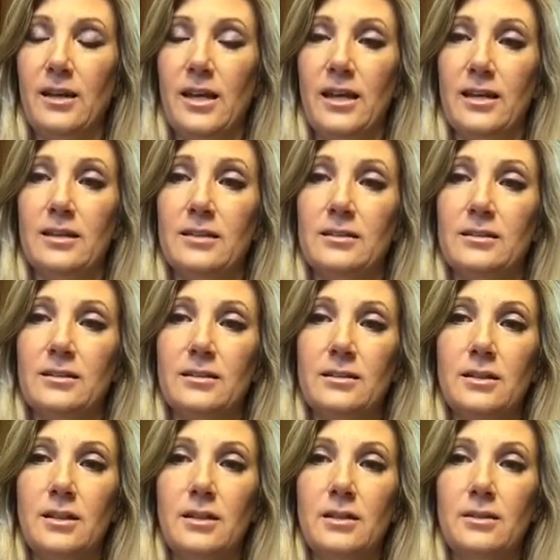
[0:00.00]
And
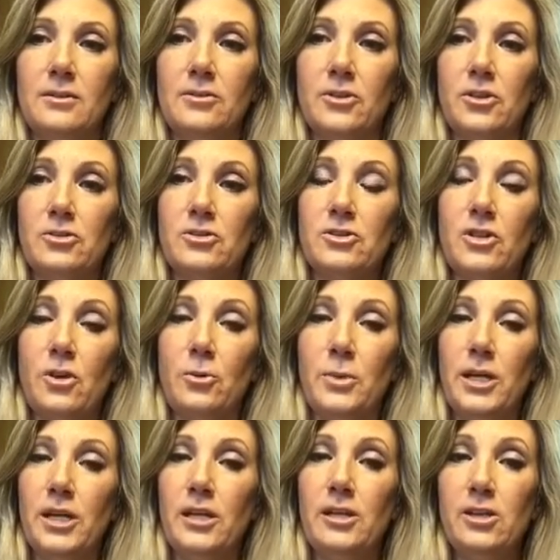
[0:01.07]
there's so
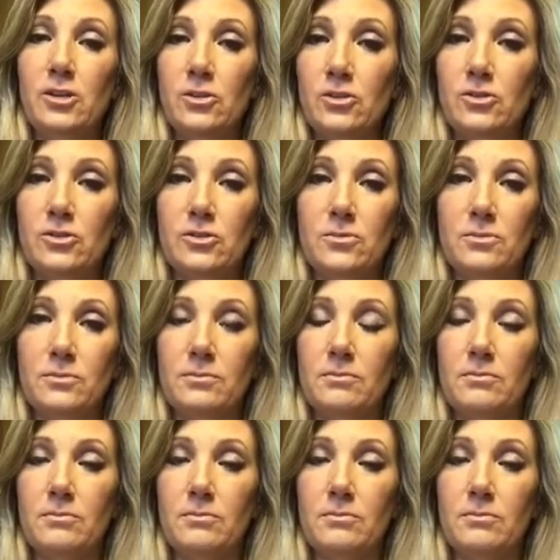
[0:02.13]
many huge